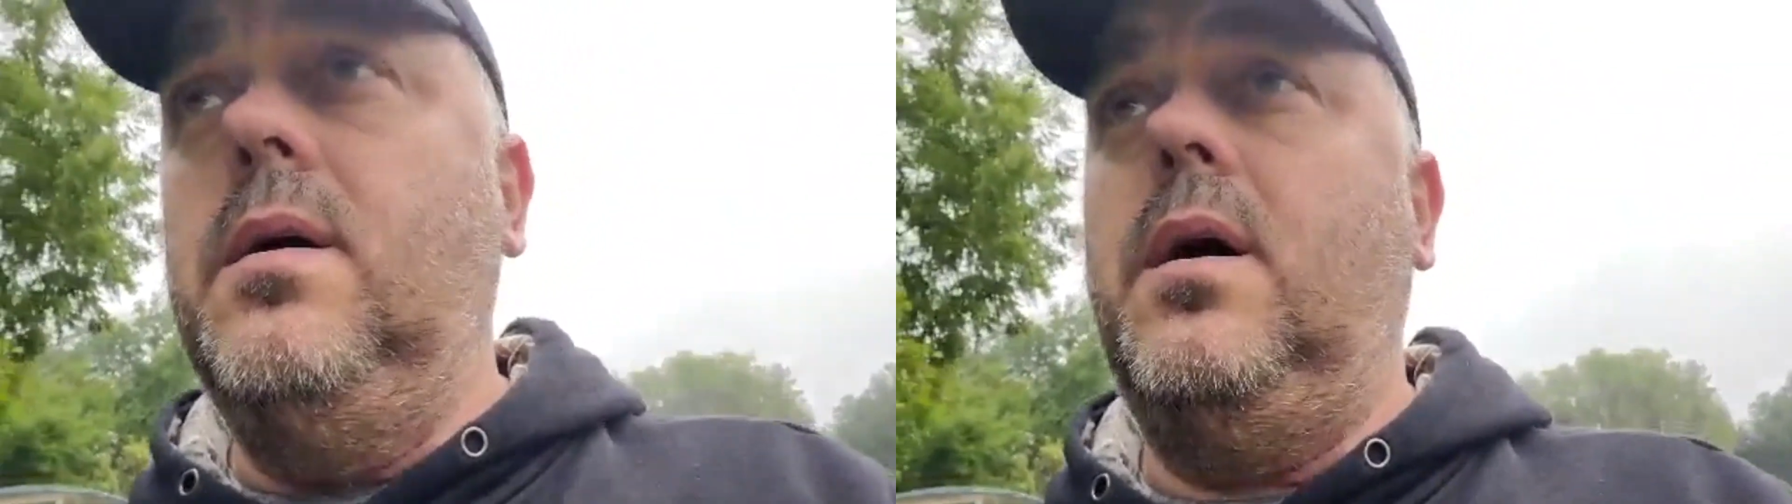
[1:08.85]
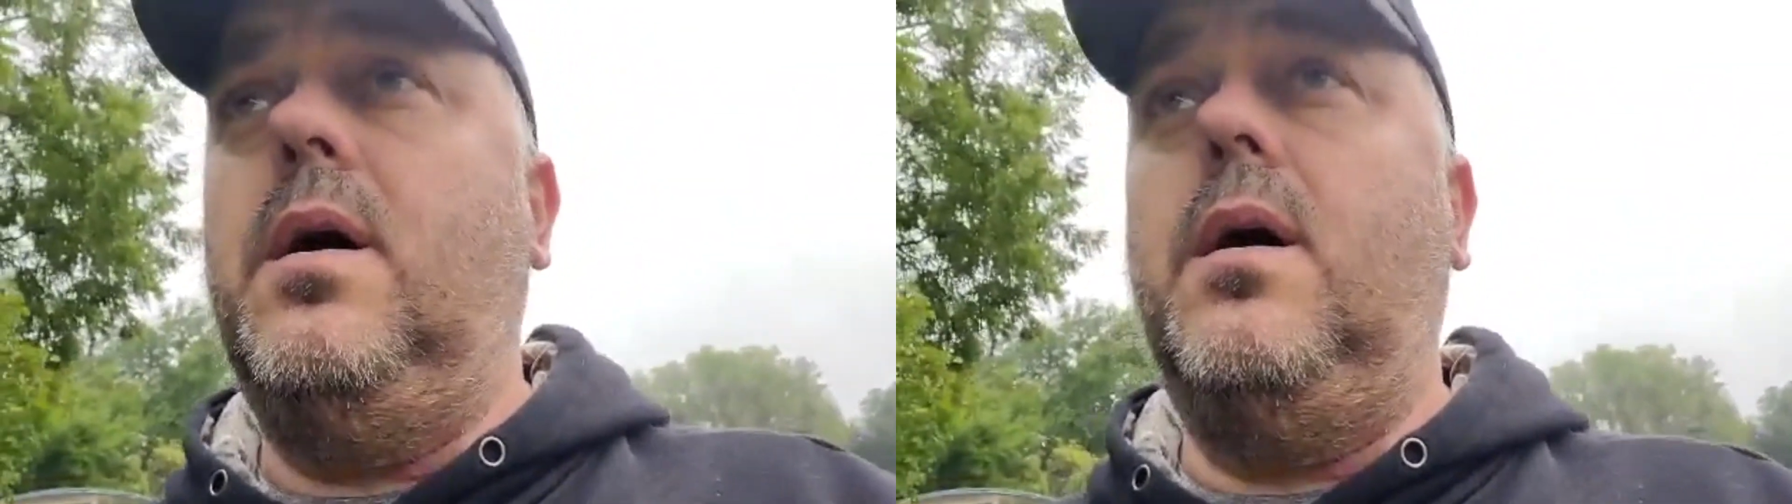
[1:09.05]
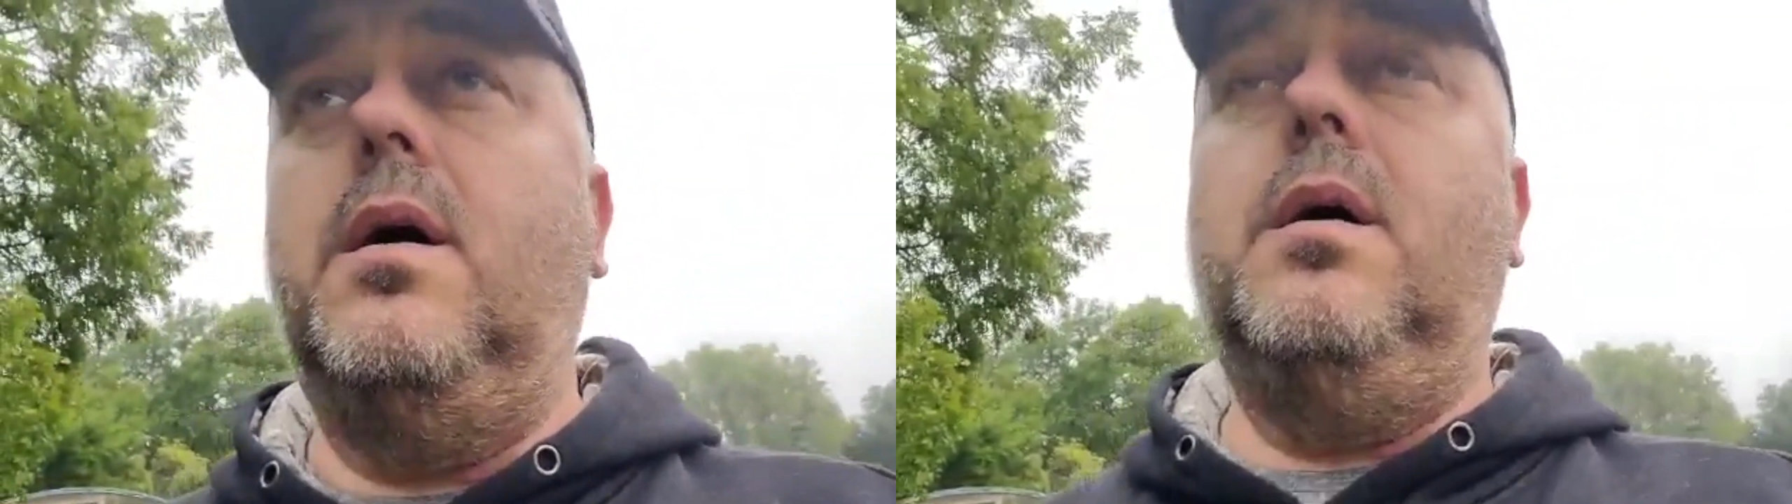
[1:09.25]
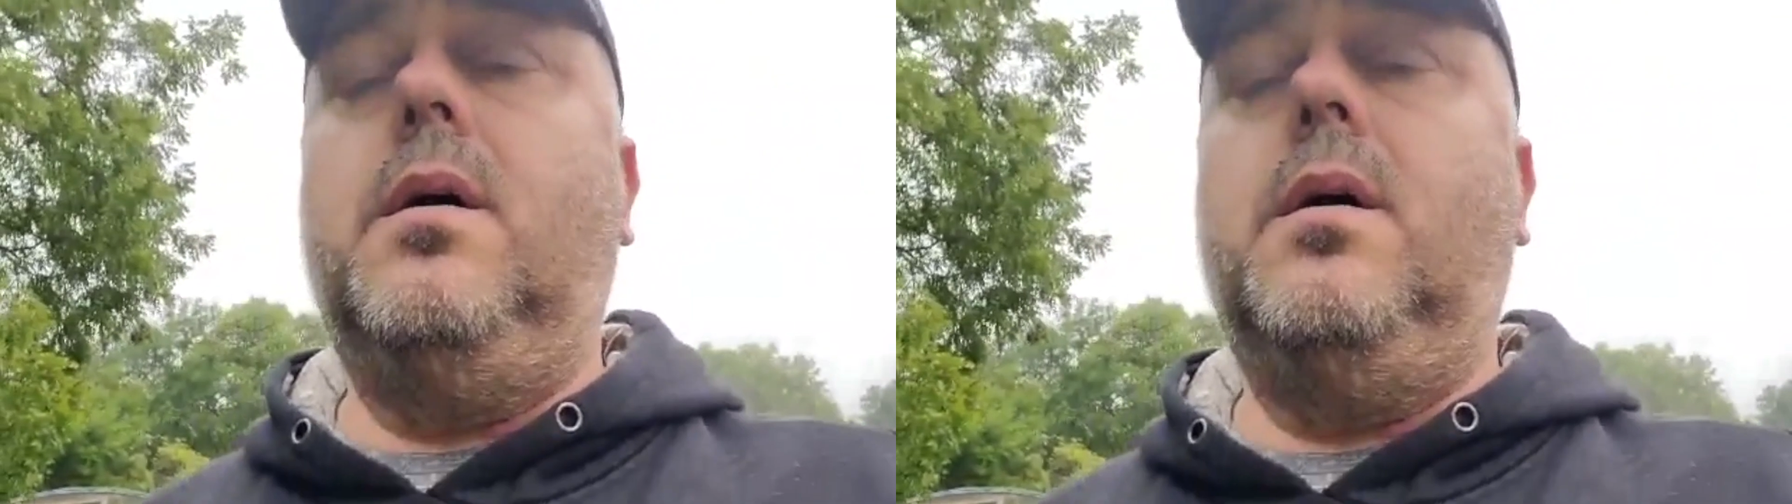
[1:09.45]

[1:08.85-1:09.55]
They